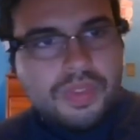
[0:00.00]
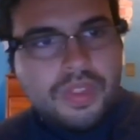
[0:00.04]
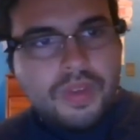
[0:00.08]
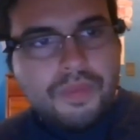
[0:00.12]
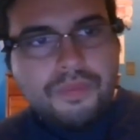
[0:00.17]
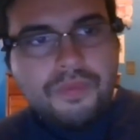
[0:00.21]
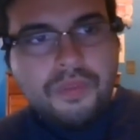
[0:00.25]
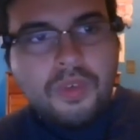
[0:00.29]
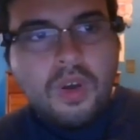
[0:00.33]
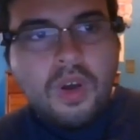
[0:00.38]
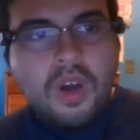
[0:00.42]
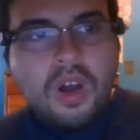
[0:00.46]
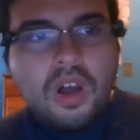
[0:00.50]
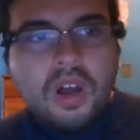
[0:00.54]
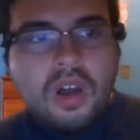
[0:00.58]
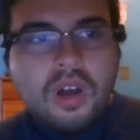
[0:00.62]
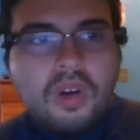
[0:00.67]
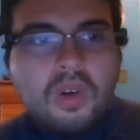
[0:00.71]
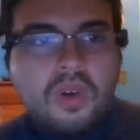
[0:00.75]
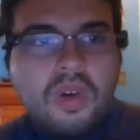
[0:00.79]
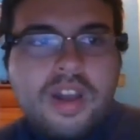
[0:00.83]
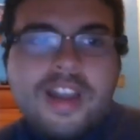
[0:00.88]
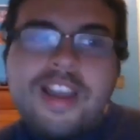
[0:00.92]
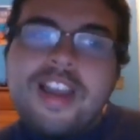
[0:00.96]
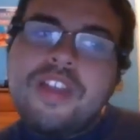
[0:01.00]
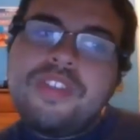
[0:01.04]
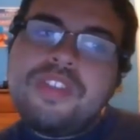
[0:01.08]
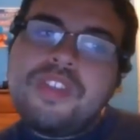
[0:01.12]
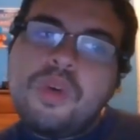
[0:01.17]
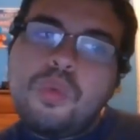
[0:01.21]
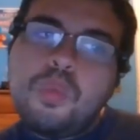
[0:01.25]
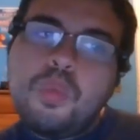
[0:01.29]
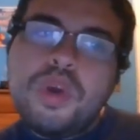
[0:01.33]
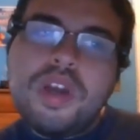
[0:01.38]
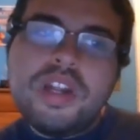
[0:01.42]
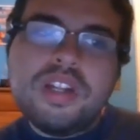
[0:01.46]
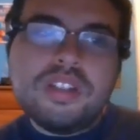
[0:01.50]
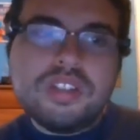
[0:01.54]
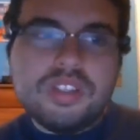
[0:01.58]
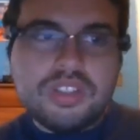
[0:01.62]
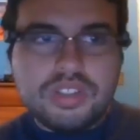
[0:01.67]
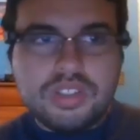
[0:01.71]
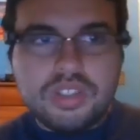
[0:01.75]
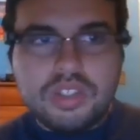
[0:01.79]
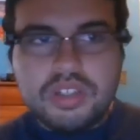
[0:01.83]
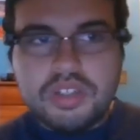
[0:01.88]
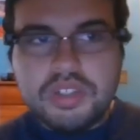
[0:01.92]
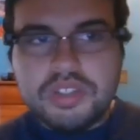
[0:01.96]
the fall and the
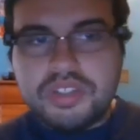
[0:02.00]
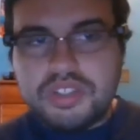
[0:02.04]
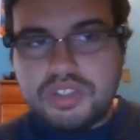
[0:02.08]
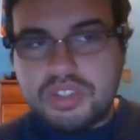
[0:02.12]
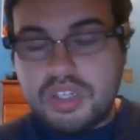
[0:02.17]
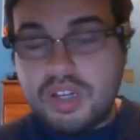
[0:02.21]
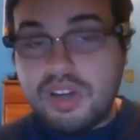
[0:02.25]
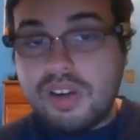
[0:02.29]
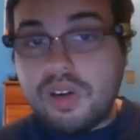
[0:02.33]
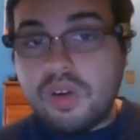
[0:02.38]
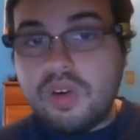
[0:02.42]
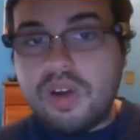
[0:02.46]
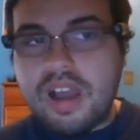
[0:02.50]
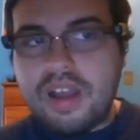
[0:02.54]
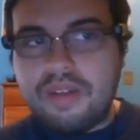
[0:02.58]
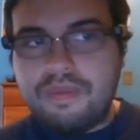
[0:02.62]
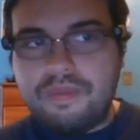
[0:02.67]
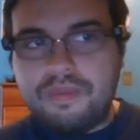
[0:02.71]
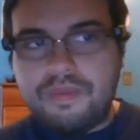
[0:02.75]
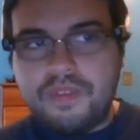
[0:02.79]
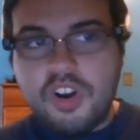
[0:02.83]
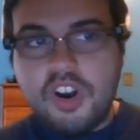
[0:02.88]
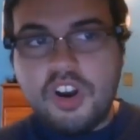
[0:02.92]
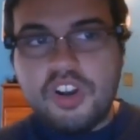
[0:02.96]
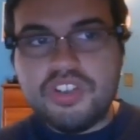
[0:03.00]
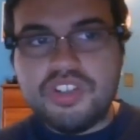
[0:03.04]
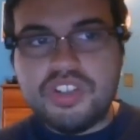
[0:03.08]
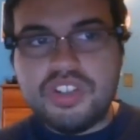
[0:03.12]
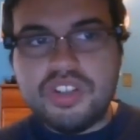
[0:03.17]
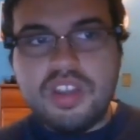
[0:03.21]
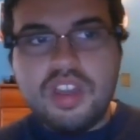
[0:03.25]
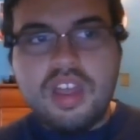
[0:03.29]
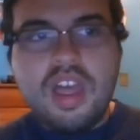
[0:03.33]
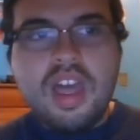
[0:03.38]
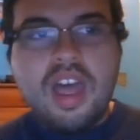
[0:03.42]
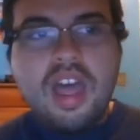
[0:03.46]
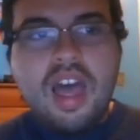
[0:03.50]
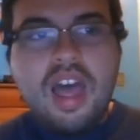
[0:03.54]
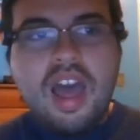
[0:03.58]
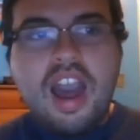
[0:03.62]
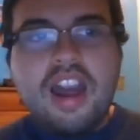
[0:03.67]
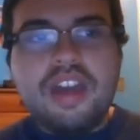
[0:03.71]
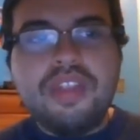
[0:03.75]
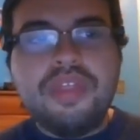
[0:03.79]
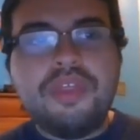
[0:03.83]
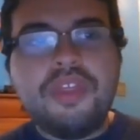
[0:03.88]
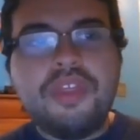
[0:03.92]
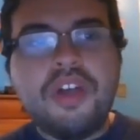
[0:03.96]
winter. So at first
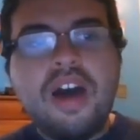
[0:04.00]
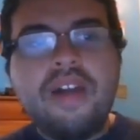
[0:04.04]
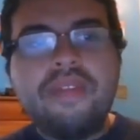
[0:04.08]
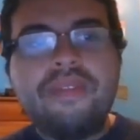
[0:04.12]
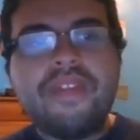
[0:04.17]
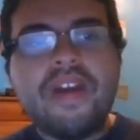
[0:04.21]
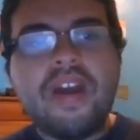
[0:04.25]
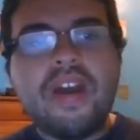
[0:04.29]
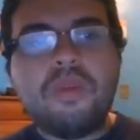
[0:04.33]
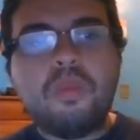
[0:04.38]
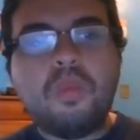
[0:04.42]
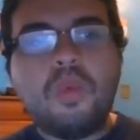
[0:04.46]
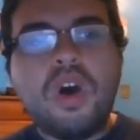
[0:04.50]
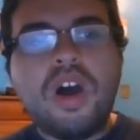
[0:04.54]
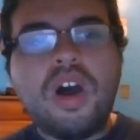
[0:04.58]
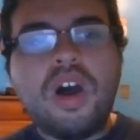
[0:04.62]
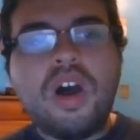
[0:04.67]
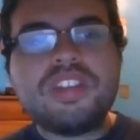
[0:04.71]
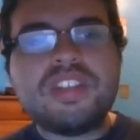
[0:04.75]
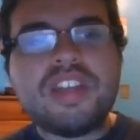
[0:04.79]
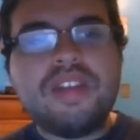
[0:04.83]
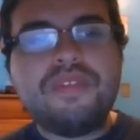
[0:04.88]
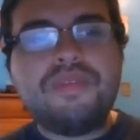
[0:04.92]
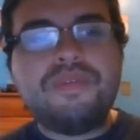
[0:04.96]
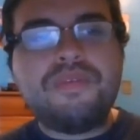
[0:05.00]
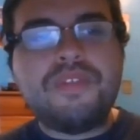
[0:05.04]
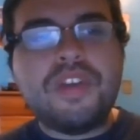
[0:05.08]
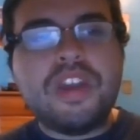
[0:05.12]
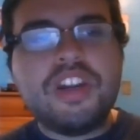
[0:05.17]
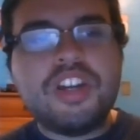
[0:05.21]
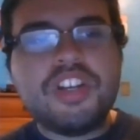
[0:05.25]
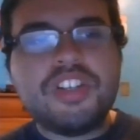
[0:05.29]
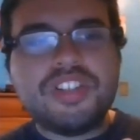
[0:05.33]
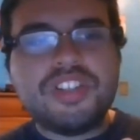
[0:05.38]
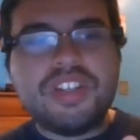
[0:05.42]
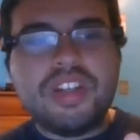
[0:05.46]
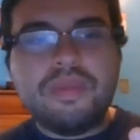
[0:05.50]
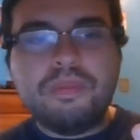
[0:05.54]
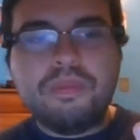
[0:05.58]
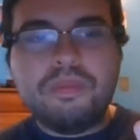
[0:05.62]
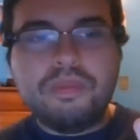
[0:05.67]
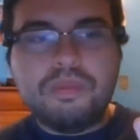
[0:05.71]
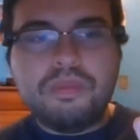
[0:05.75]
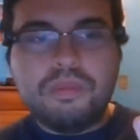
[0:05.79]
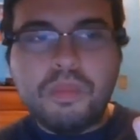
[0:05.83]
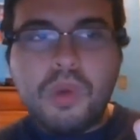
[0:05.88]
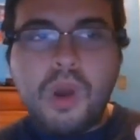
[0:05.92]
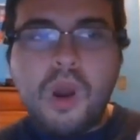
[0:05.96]
I thought that once I finished
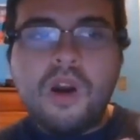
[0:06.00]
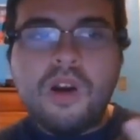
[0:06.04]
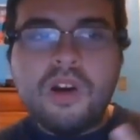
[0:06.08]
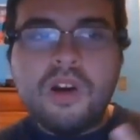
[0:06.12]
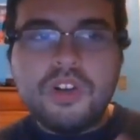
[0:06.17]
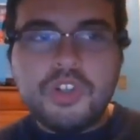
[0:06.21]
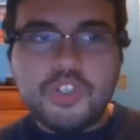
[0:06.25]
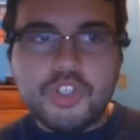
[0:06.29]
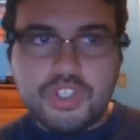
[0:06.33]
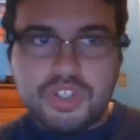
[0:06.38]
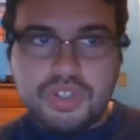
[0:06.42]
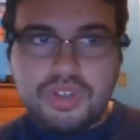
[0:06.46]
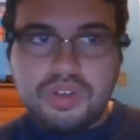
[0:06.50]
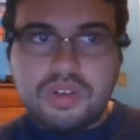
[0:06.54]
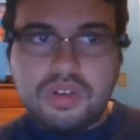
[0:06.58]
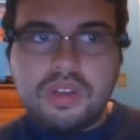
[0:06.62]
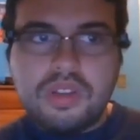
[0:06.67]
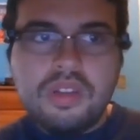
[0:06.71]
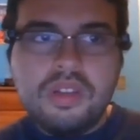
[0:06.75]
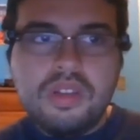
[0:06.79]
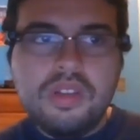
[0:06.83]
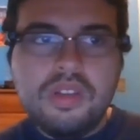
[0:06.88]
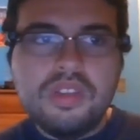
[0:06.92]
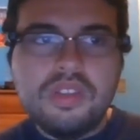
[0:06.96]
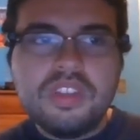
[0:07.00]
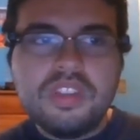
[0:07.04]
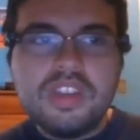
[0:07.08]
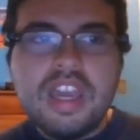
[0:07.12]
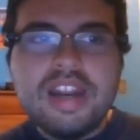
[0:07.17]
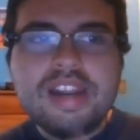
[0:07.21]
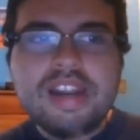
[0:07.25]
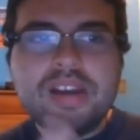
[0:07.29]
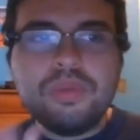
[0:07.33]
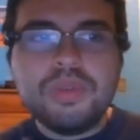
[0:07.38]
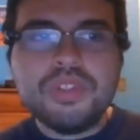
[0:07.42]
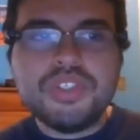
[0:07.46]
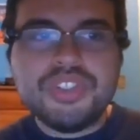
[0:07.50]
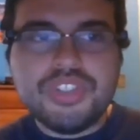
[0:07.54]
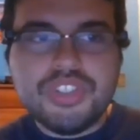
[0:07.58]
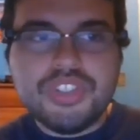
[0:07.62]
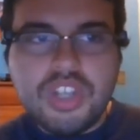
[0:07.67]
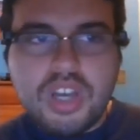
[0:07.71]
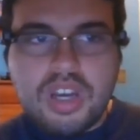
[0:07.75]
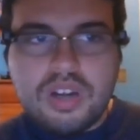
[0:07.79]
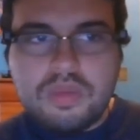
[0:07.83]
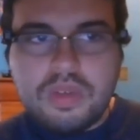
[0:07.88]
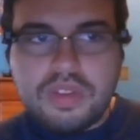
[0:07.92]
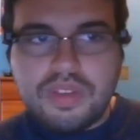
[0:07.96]
in March, then I was
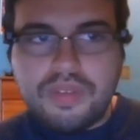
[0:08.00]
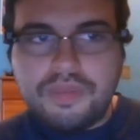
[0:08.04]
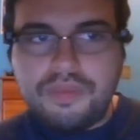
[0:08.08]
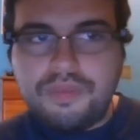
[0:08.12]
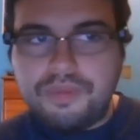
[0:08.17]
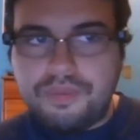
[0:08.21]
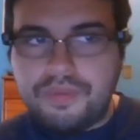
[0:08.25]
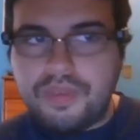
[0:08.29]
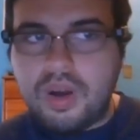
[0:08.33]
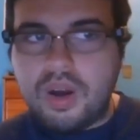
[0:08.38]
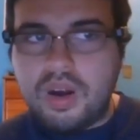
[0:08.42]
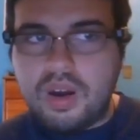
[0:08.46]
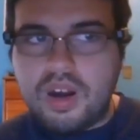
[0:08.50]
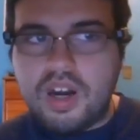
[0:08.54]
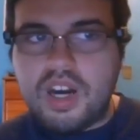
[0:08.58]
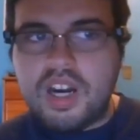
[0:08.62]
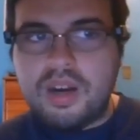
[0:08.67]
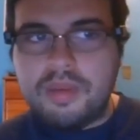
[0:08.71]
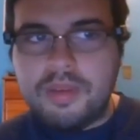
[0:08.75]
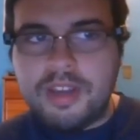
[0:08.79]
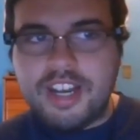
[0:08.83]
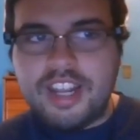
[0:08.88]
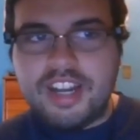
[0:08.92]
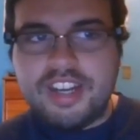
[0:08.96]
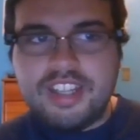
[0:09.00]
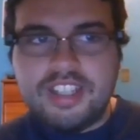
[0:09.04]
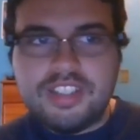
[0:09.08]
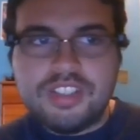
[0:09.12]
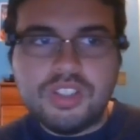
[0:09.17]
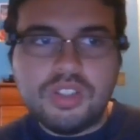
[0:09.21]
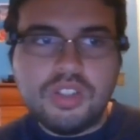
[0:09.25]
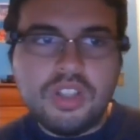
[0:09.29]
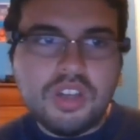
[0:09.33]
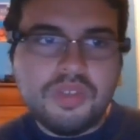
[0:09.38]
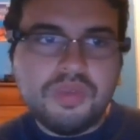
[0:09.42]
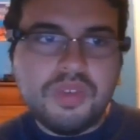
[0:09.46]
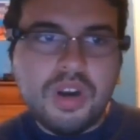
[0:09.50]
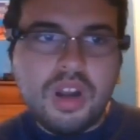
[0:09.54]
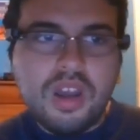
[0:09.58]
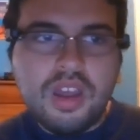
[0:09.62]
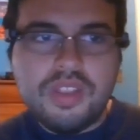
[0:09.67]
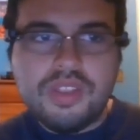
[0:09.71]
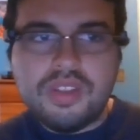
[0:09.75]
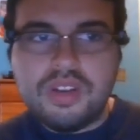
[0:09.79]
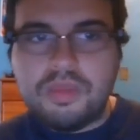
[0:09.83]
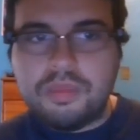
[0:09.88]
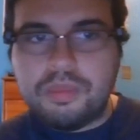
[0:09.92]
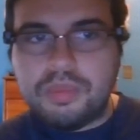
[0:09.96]
done with the farm and I need to look for
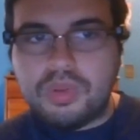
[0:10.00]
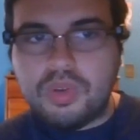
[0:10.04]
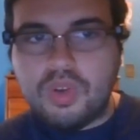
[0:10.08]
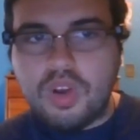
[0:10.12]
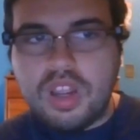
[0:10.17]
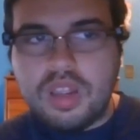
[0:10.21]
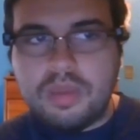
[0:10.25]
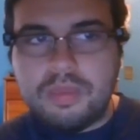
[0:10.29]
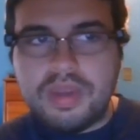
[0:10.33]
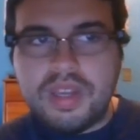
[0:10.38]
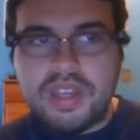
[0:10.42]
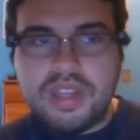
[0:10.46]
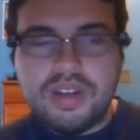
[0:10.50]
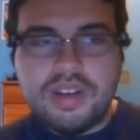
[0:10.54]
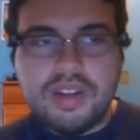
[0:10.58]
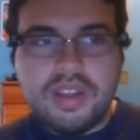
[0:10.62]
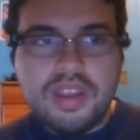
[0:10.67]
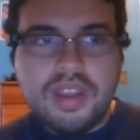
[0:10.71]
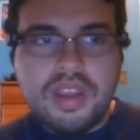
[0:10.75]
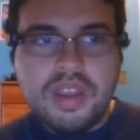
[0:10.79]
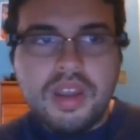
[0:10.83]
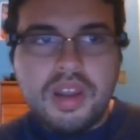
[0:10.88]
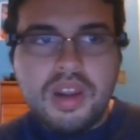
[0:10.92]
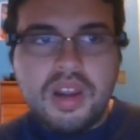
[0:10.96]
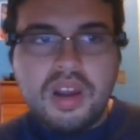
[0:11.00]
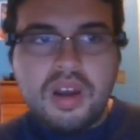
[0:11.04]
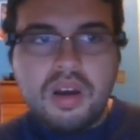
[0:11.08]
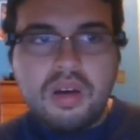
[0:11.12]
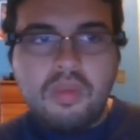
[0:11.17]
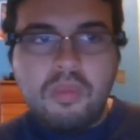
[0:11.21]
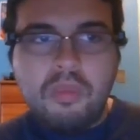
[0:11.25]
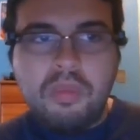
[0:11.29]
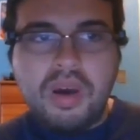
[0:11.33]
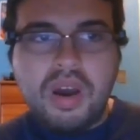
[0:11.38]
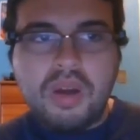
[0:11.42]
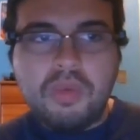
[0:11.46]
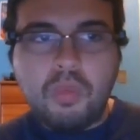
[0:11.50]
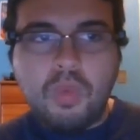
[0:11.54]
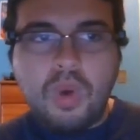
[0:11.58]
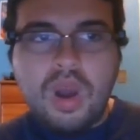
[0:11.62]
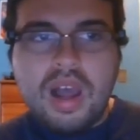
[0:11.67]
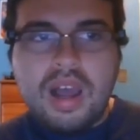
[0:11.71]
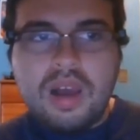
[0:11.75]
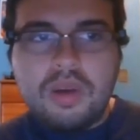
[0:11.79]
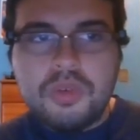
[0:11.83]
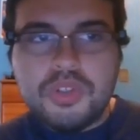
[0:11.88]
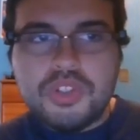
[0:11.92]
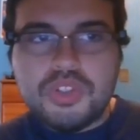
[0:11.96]
other employment. But
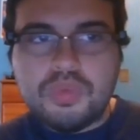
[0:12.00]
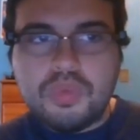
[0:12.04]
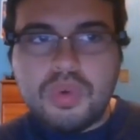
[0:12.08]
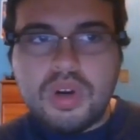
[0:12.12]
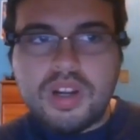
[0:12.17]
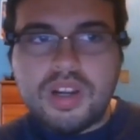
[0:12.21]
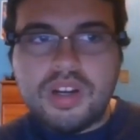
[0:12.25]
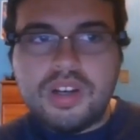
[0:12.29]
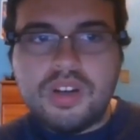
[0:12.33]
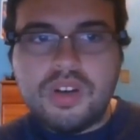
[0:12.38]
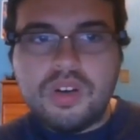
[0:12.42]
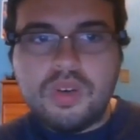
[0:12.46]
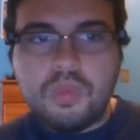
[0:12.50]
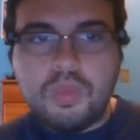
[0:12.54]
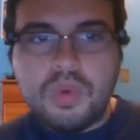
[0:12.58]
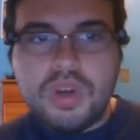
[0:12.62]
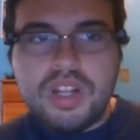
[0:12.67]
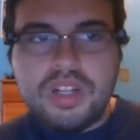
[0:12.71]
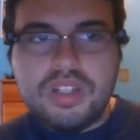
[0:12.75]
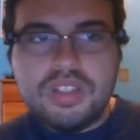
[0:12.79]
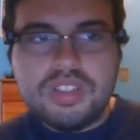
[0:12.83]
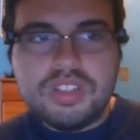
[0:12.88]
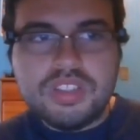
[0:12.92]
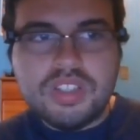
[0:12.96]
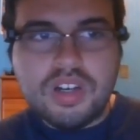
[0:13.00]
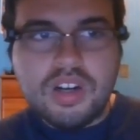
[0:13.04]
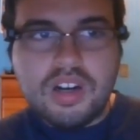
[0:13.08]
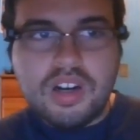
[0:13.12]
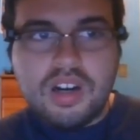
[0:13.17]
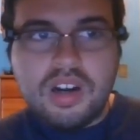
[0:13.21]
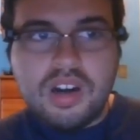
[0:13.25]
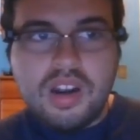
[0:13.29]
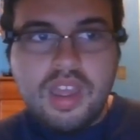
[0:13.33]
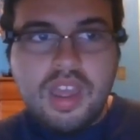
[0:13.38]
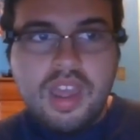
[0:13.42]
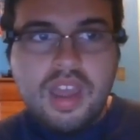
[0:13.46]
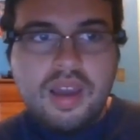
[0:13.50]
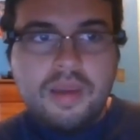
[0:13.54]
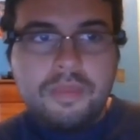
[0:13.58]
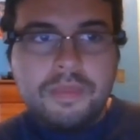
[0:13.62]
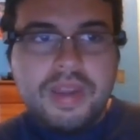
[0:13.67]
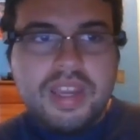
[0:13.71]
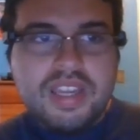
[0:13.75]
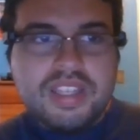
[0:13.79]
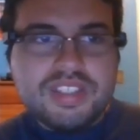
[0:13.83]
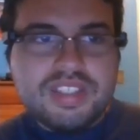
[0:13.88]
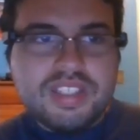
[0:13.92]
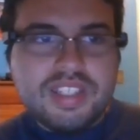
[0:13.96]
while I was working in the winter,
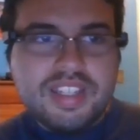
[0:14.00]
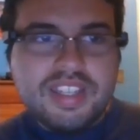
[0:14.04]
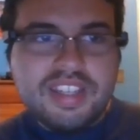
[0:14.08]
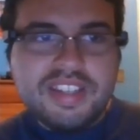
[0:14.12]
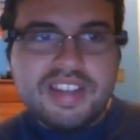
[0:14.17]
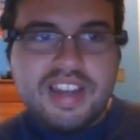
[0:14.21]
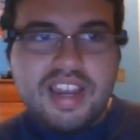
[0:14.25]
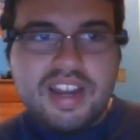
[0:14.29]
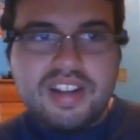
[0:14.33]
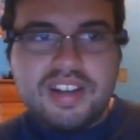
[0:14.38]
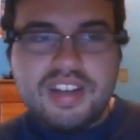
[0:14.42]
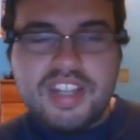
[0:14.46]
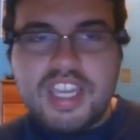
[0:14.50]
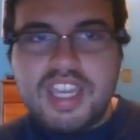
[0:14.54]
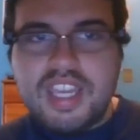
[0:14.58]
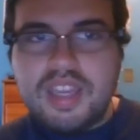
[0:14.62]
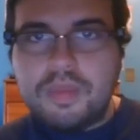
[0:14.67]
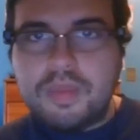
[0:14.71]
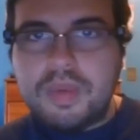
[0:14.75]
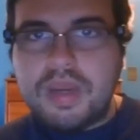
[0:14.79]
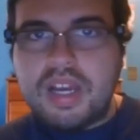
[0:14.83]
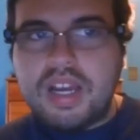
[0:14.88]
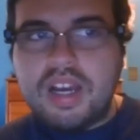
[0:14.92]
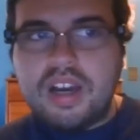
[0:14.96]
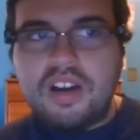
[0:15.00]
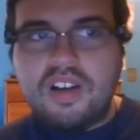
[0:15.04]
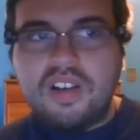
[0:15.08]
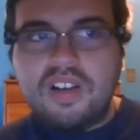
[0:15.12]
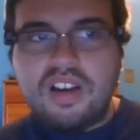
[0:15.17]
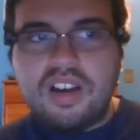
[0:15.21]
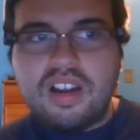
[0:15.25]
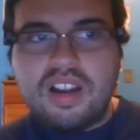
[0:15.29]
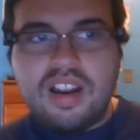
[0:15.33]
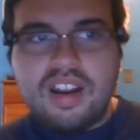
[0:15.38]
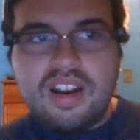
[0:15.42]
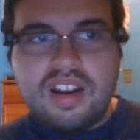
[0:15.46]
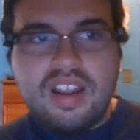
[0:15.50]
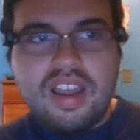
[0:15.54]
basically got an email